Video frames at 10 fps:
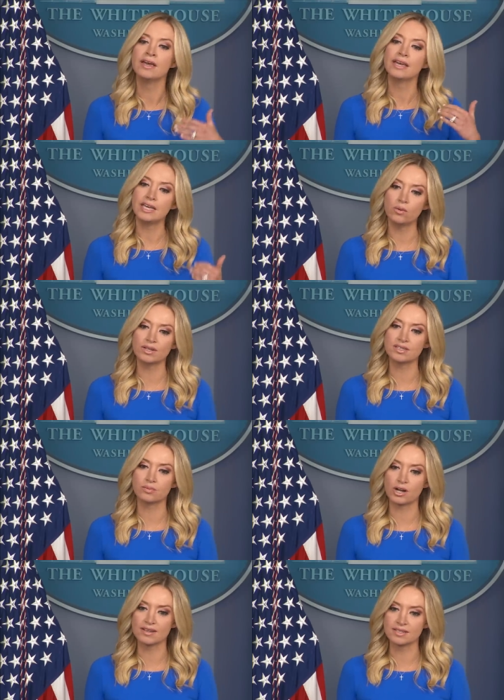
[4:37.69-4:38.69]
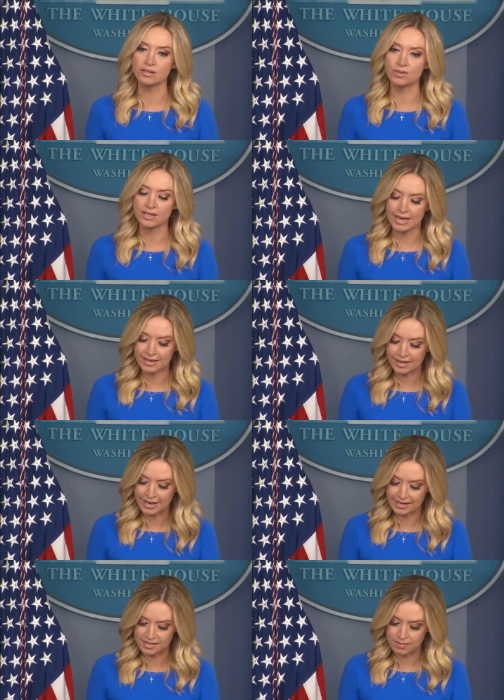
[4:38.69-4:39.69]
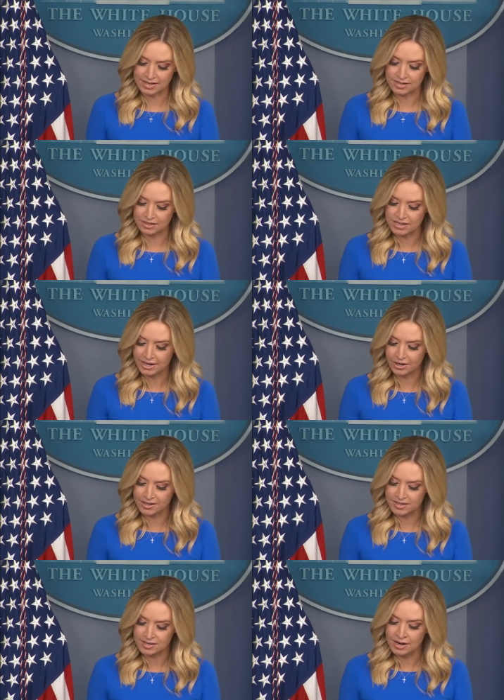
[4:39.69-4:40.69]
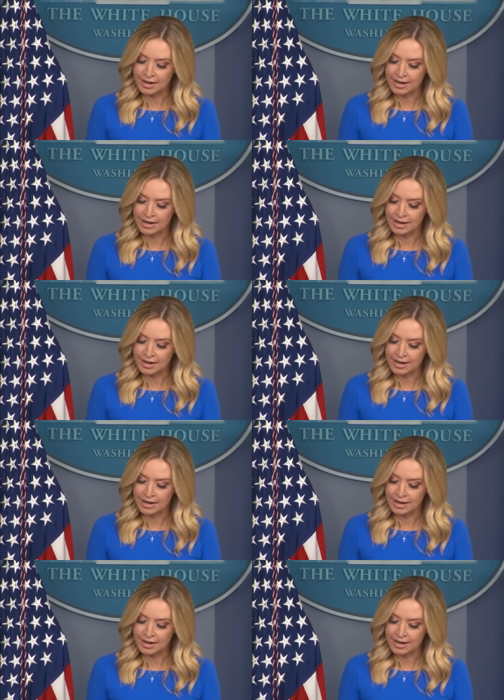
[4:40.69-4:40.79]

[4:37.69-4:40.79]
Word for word: he wants to prosecute the KKK as domestic terrorists,